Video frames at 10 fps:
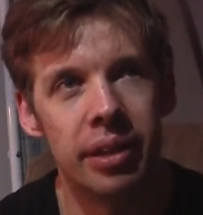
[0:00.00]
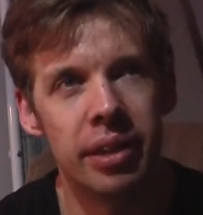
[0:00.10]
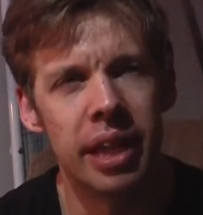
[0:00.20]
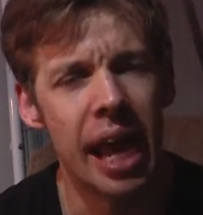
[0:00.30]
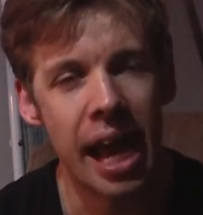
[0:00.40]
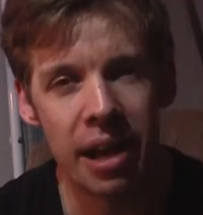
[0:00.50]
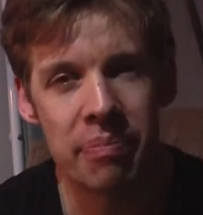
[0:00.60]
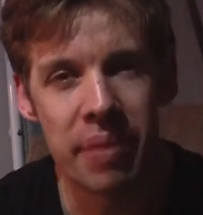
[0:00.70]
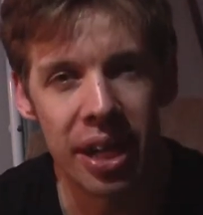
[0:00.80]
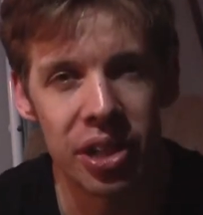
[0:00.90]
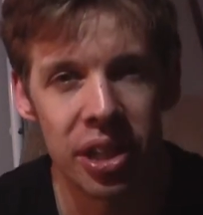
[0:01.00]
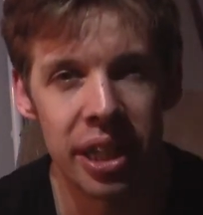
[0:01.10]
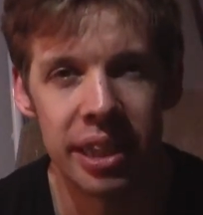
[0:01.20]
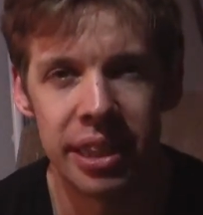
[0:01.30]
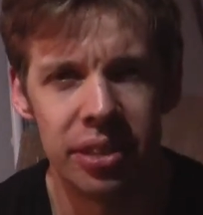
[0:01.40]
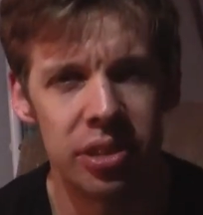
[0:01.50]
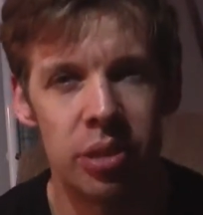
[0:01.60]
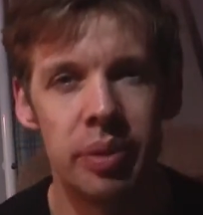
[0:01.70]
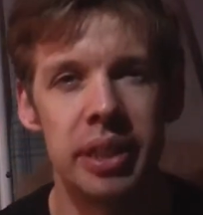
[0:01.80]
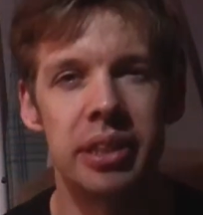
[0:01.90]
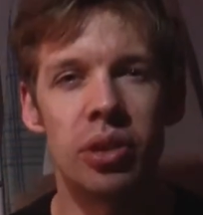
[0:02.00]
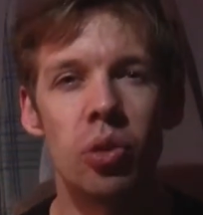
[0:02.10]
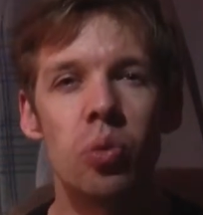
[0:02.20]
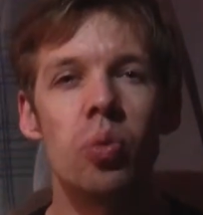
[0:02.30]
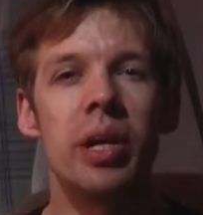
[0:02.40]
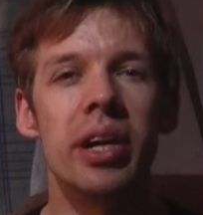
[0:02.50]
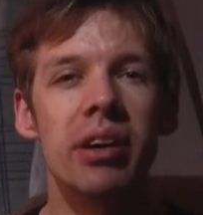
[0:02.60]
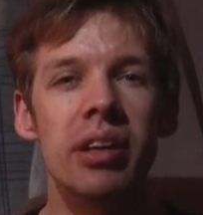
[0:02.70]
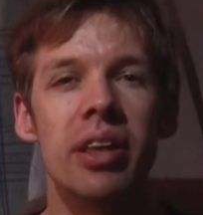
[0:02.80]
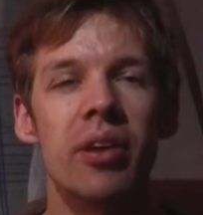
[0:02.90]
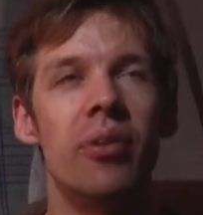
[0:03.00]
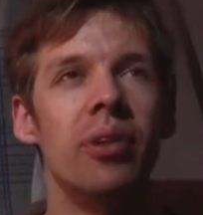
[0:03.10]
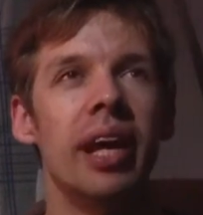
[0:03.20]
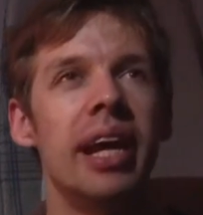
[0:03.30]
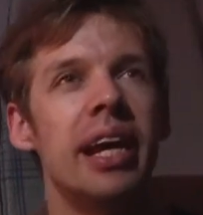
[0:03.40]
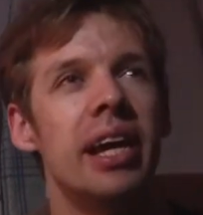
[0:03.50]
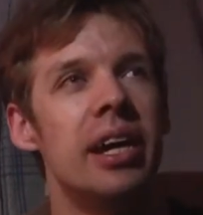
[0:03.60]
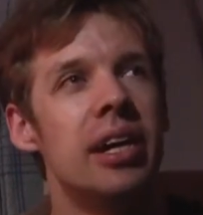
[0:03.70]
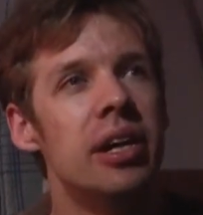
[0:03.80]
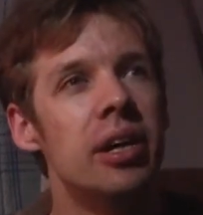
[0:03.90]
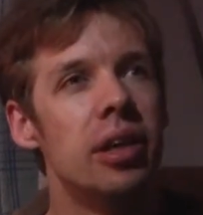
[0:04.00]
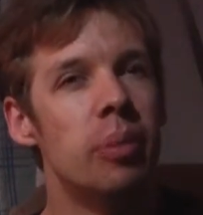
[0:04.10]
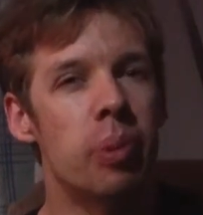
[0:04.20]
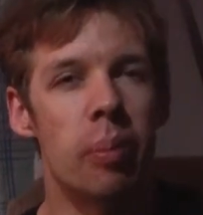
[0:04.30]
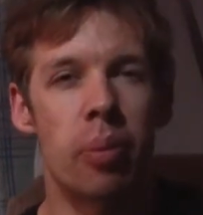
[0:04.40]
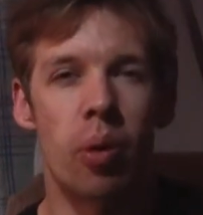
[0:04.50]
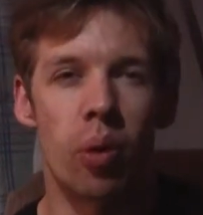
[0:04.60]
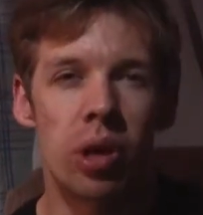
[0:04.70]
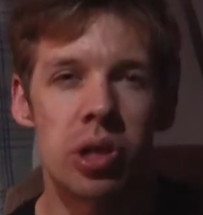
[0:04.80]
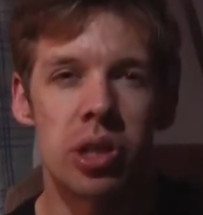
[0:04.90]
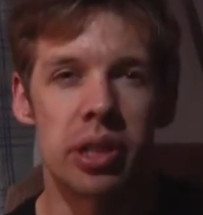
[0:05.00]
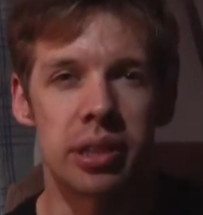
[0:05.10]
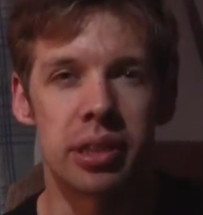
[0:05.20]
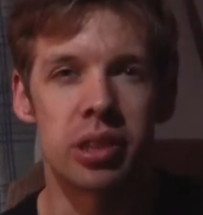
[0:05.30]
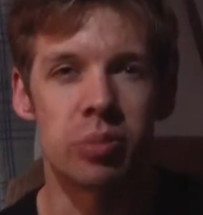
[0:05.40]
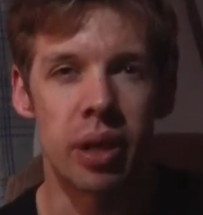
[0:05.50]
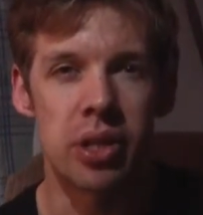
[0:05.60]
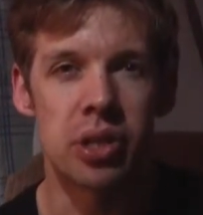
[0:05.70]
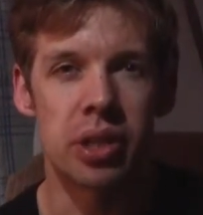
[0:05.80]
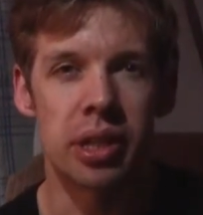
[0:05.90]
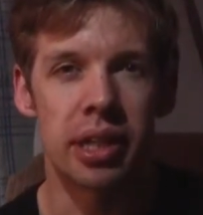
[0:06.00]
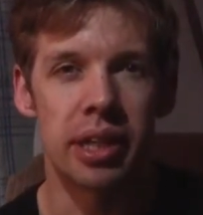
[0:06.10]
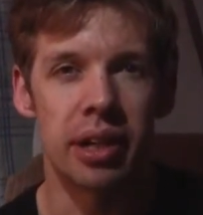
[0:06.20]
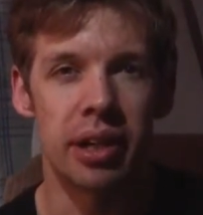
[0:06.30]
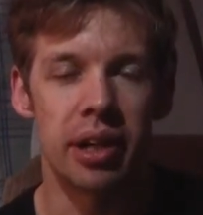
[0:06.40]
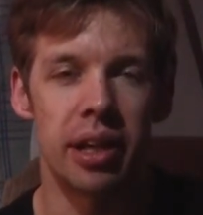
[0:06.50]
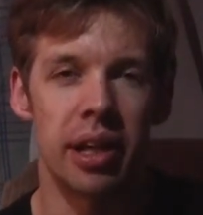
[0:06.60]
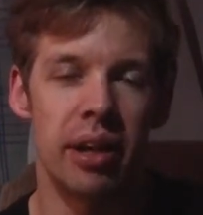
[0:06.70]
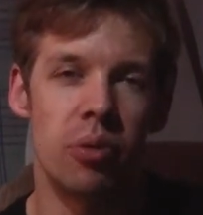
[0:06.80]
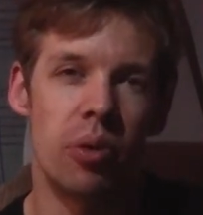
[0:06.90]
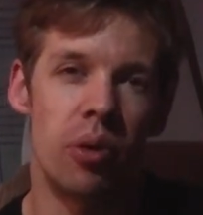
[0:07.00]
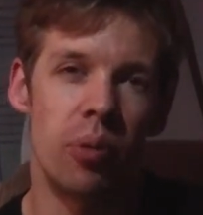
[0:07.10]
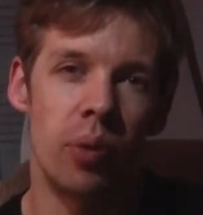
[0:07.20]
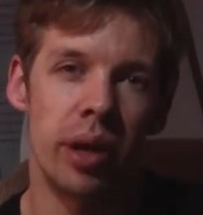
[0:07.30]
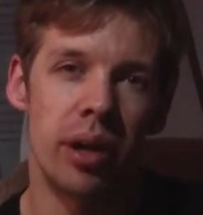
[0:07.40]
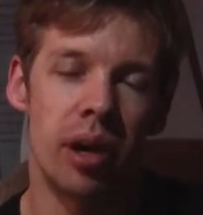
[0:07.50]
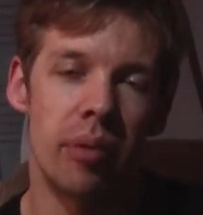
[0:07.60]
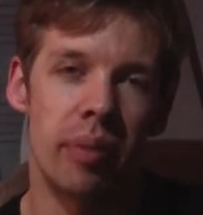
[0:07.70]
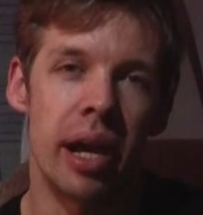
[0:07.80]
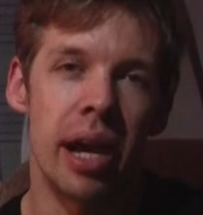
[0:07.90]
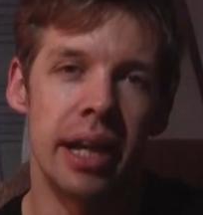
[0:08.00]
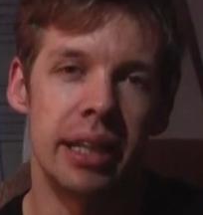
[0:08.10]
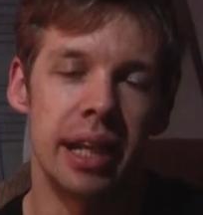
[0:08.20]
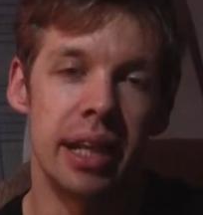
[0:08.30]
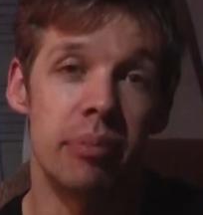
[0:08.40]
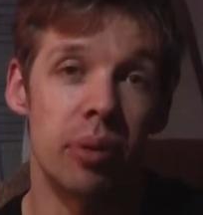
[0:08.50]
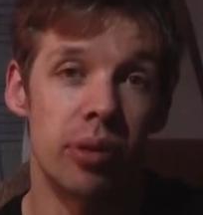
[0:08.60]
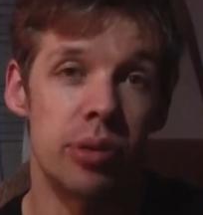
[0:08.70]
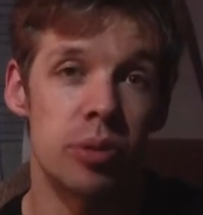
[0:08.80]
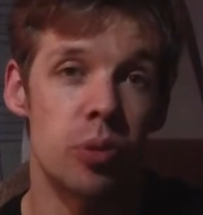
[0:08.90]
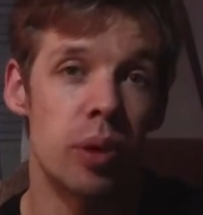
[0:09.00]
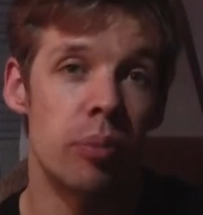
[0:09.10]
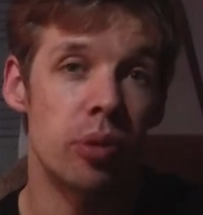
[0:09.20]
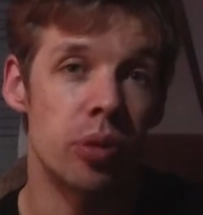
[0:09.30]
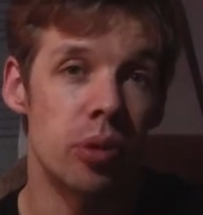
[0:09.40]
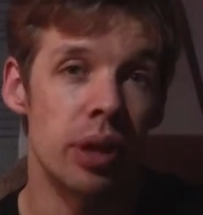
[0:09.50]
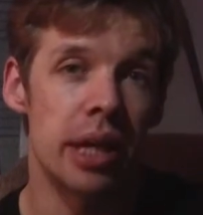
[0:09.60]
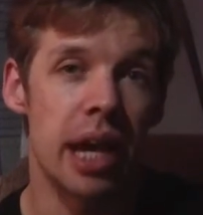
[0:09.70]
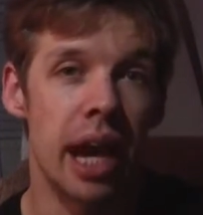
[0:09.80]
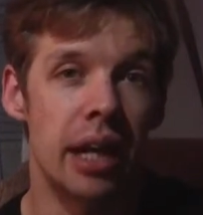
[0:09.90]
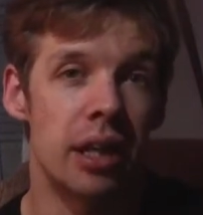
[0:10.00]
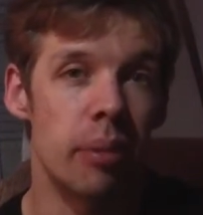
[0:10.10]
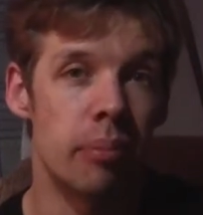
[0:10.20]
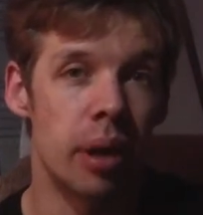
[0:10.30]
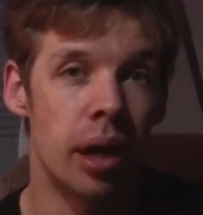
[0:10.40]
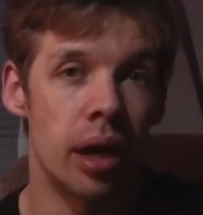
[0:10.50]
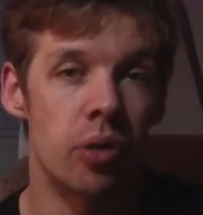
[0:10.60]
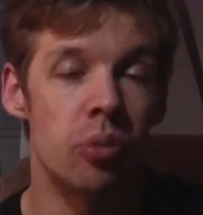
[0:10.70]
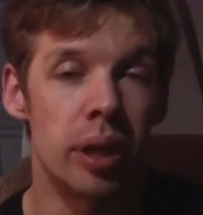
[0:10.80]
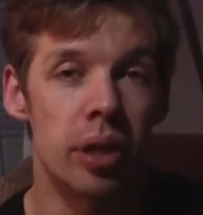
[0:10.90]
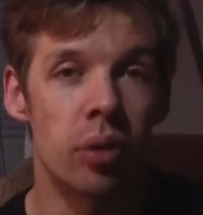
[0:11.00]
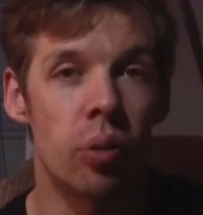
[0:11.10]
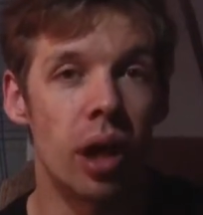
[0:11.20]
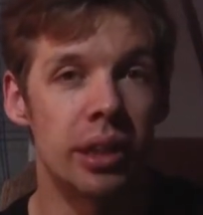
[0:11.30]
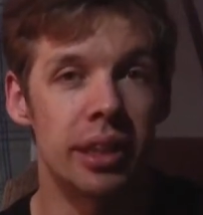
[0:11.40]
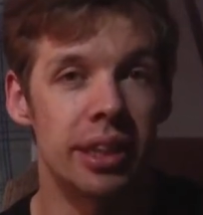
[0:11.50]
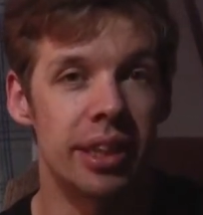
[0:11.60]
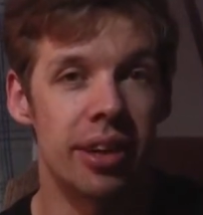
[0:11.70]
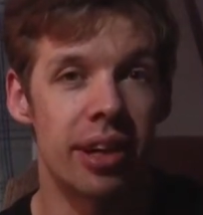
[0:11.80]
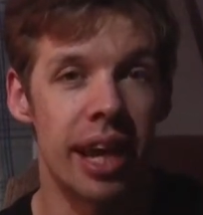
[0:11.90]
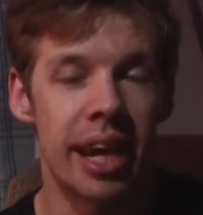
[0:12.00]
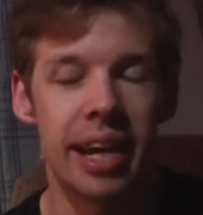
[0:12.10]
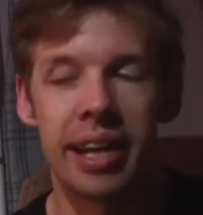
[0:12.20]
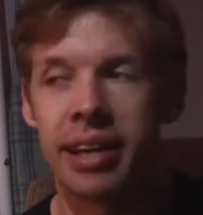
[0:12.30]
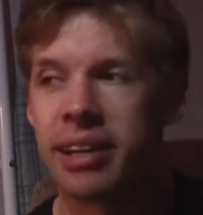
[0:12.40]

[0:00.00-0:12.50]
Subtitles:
The animation continues to be so weird, though, like, the proportions especially, and what caught my eye today the most was when Motoki and Umino walked into the arcade.